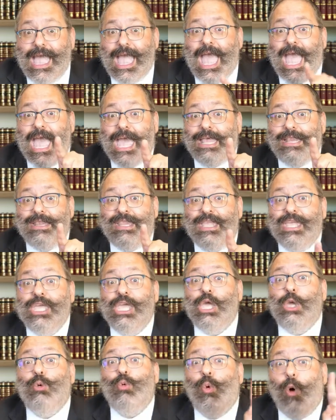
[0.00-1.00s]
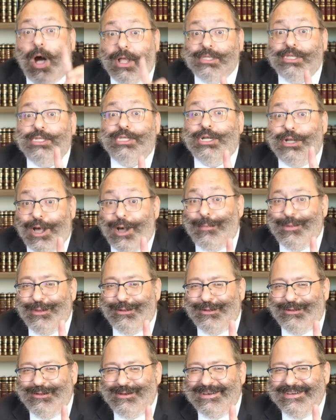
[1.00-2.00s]
and he wants to come
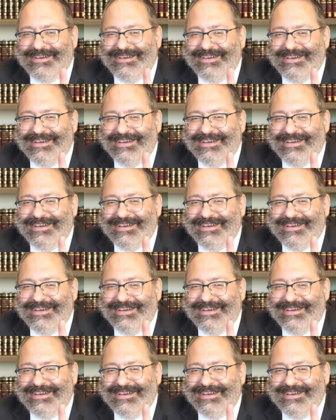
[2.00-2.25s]
learn,